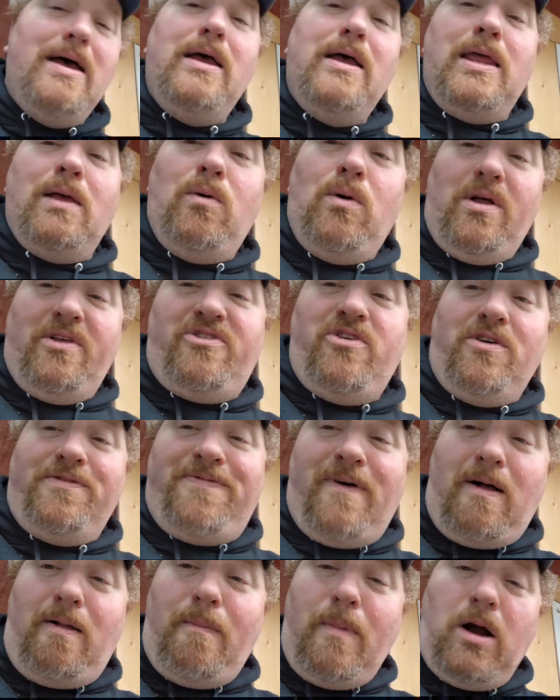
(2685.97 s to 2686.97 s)
Well, it's your
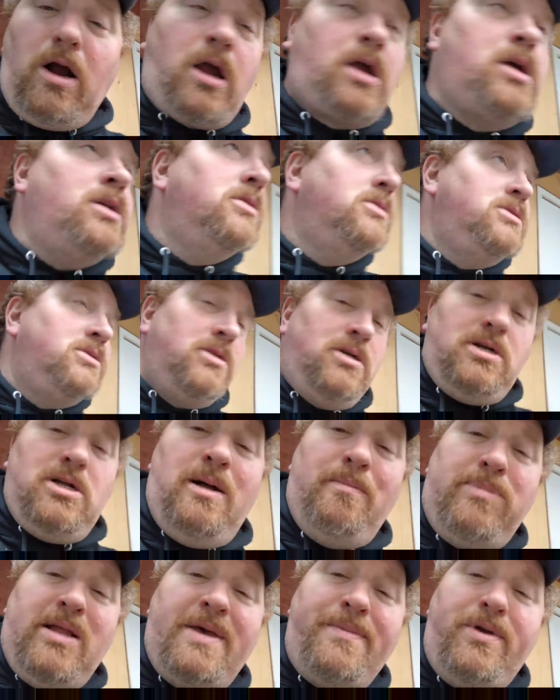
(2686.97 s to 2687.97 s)
fault, Mark.
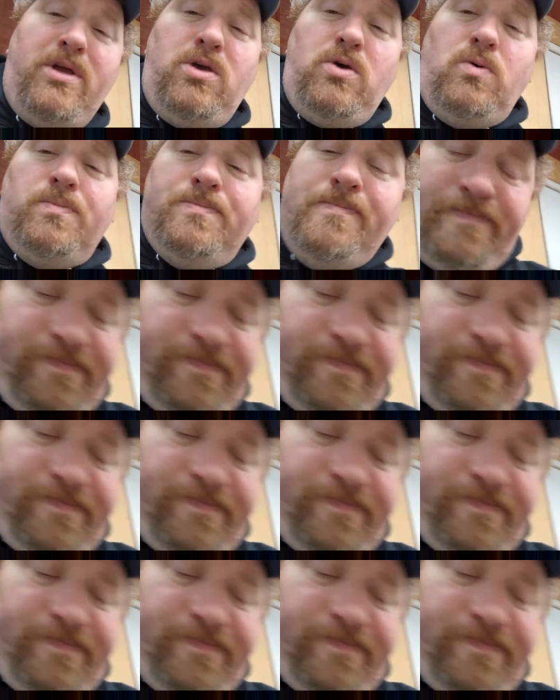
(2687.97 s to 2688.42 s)
I'm blaming you.